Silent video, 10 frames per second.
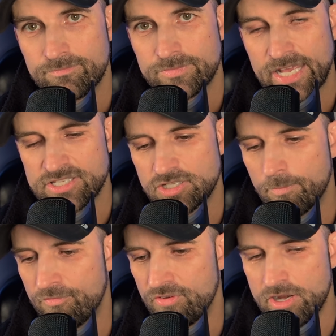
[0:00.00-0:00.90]
And stop
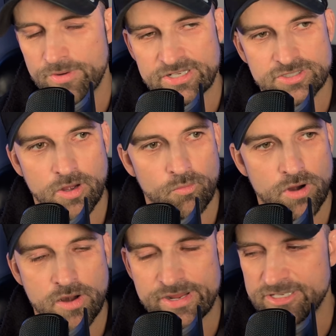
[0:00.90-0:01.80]
fearing, stop
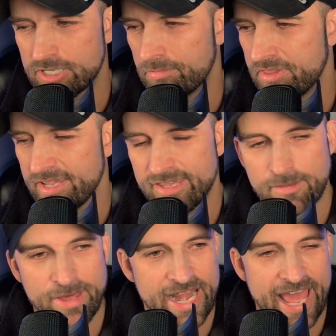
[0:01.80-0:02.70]
worrying, stop thinking
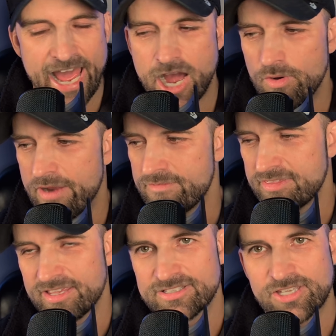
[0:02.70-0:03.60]
about how
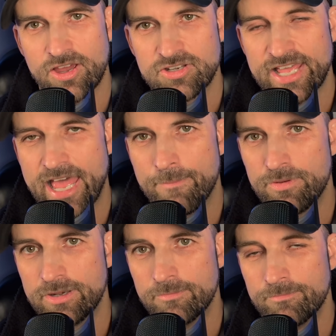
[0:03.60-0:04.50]
everything is going to
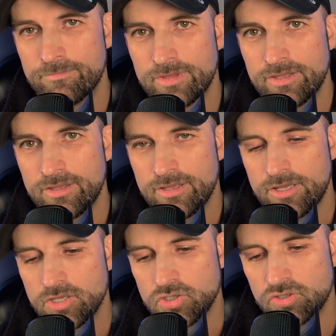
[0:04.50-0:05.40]
happen.
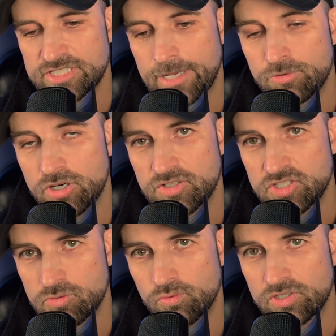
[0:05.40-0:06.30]
Your
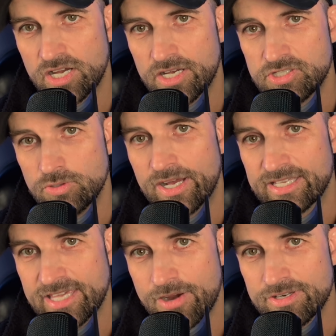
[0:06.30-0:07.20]
subconscious will guide you, I
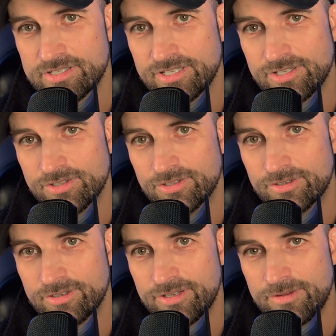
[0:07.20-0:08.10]
guarantee you.
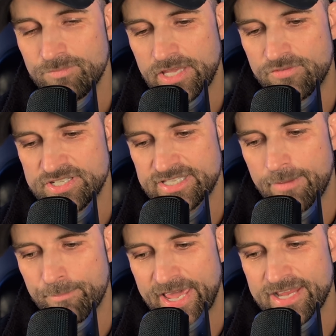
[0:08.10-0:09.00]
If you
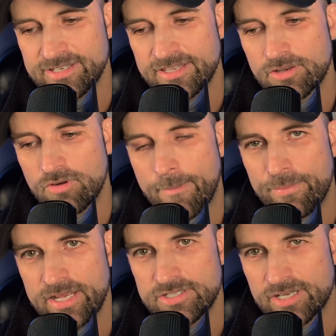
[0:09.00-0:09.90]
start painting the right
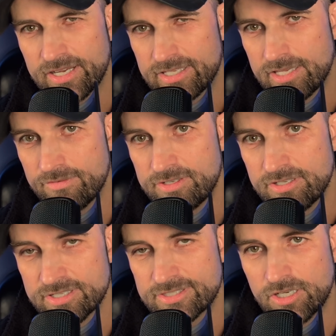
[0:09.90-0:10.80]
picture and give it to
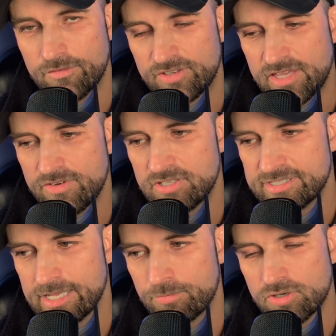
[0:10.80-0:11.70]
yourself, give it to the
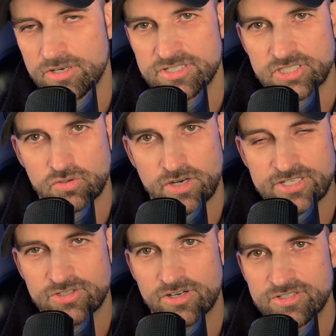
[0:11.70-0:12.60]
subconscious,
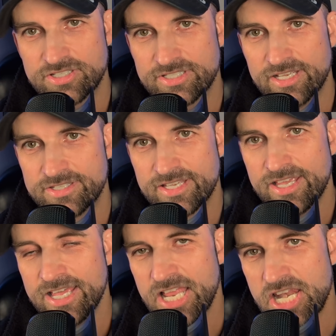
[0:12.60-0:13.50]
Christ consciousness,
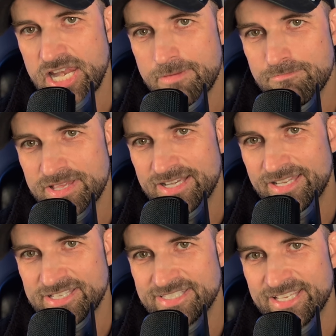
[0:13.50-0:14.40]

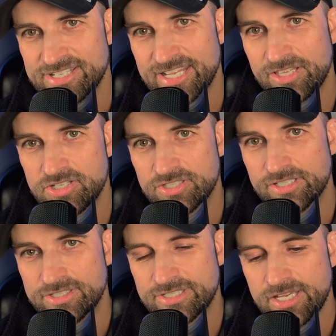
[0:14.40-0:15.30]
limitless
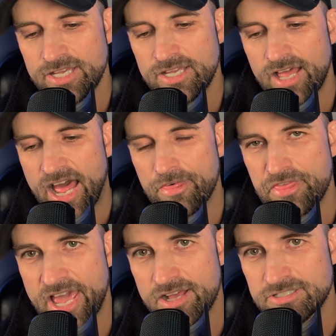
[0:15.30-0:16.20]
intelligence.
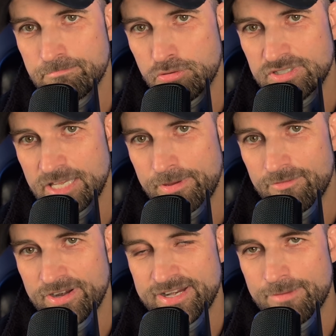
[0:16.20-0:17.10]
1,000 books have been
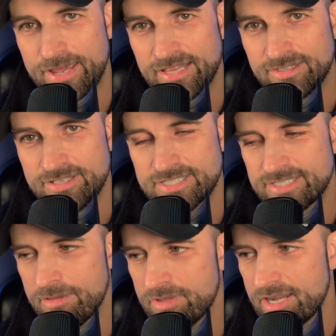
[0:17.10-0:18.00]
written about this,
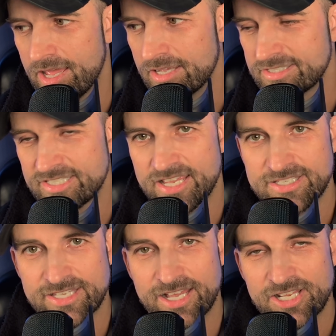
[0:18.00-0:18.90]
seminars, test
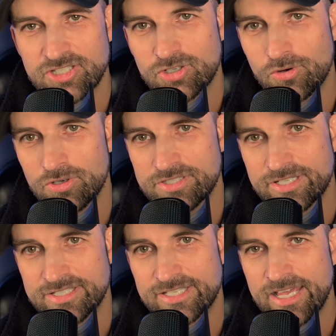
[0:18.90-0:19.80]
studies,
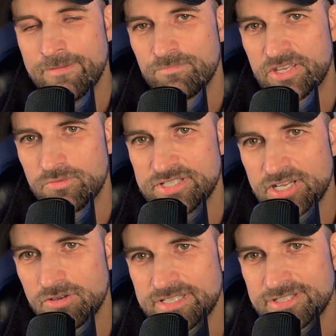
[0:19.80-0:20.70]
courses. The
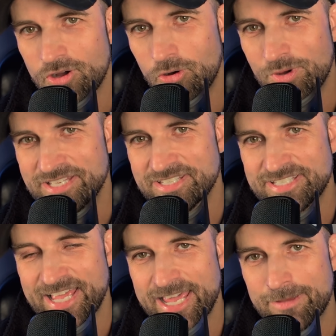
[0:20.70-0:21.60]
results is always the
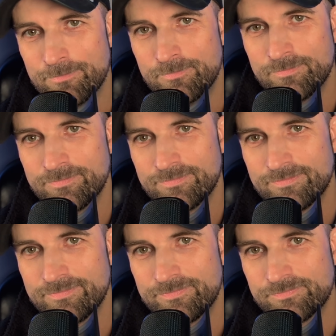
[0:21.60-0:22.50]
same.
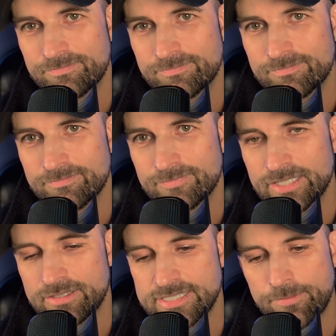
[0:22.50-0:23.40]

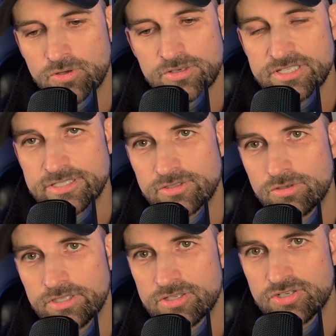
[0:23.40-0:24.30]
The subconscious is
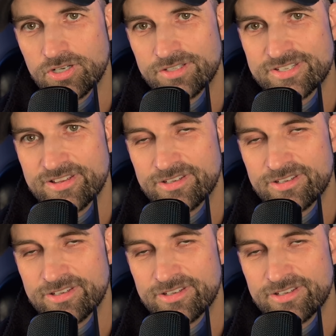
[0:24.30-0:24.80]
calling the shots.